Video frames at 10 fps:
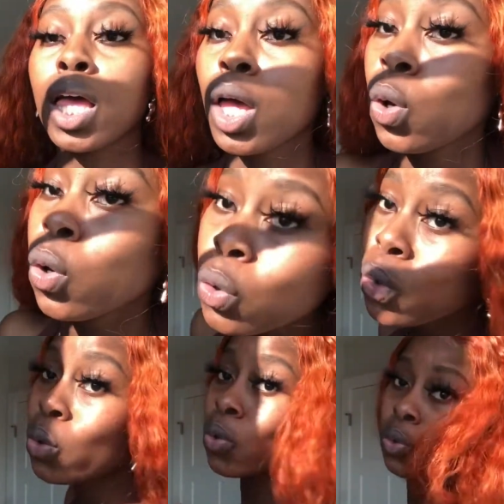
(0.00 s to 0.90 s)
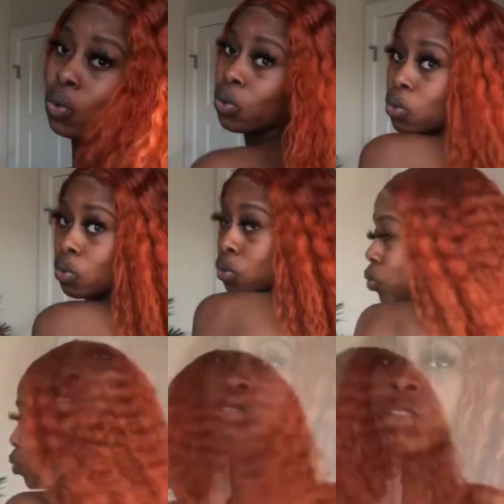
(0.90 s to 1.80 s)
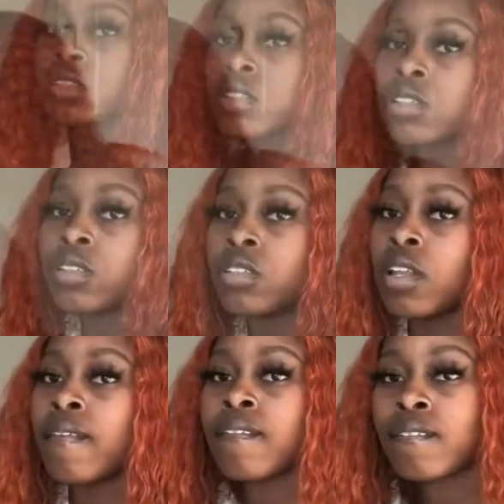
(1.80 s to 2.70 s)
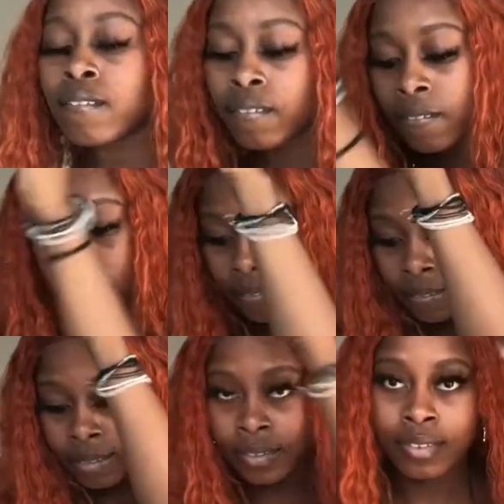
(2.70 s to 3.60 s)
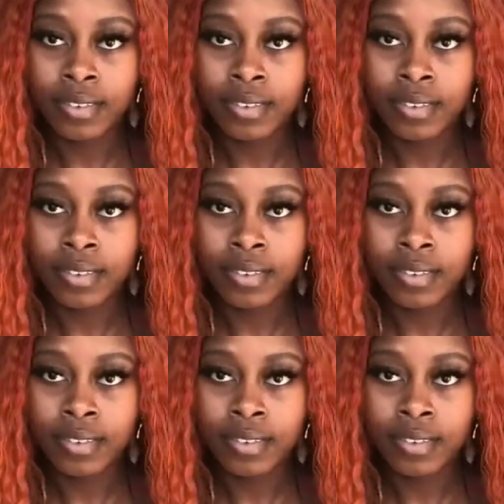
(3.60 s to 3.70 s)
top is really cute. I got it from Shein. This whole outfit is probably from Shein.